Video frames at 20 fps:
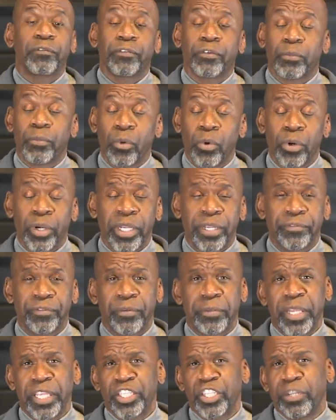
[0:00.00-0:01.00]
For more
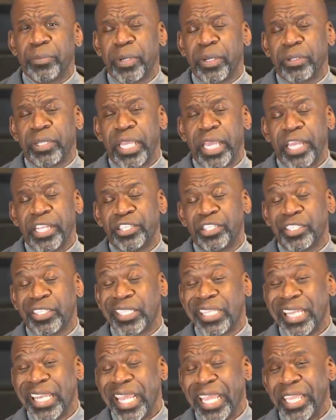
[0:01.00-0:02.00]
information about
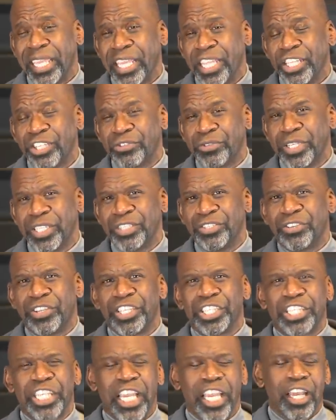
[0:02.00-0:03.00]
Edge's neck injuries, you
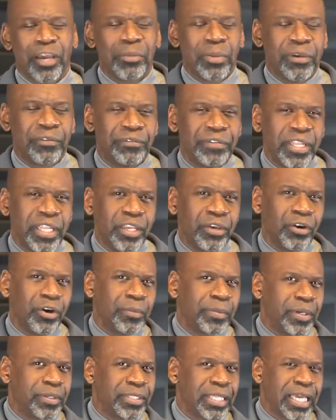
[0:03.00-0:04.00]
can check out my video
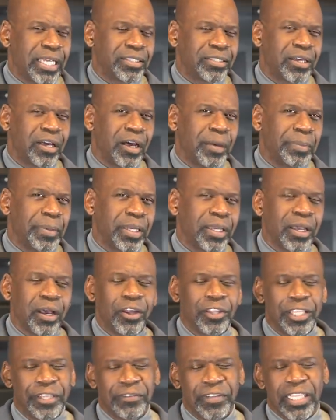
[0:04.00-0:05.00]
about that topic.
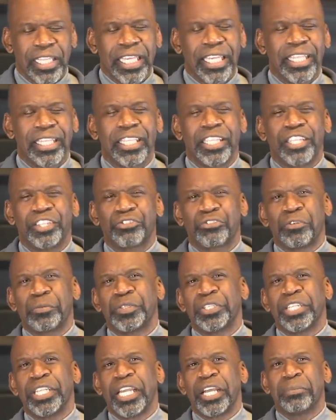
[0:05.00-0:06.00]
I'll leave a link in the
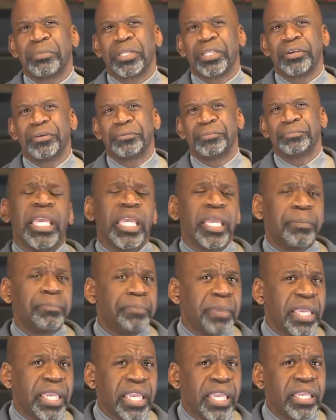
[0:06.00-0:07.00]
description down below. In
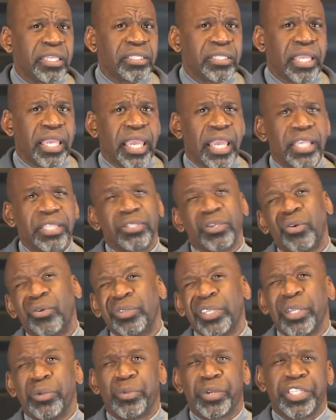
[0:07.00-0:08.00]
Big E's case,
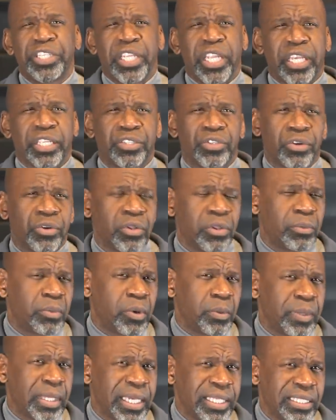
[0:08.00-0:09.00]
only rigid external
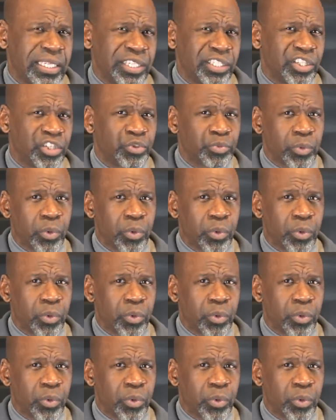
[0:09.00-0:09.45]
immobilization is